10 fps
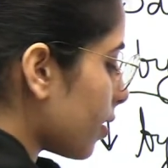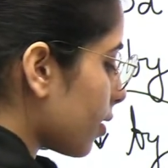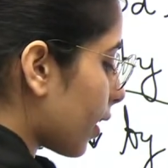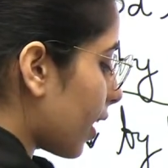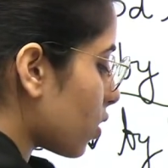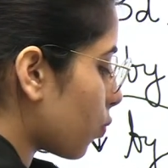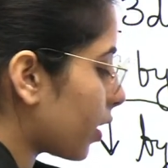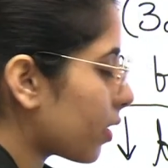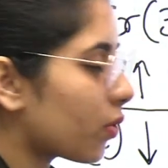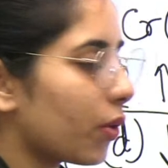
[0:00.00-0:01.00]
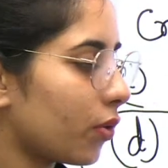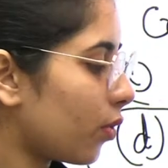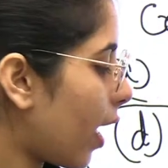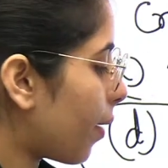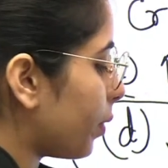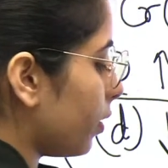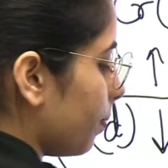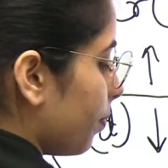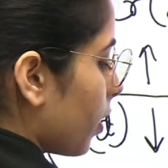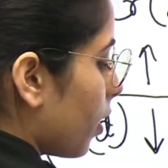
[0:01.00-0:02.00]
this case, what is going to happen?
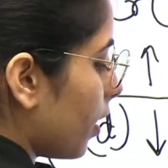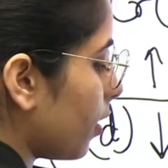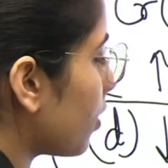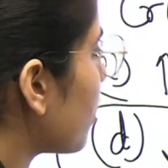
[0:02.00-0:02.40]
In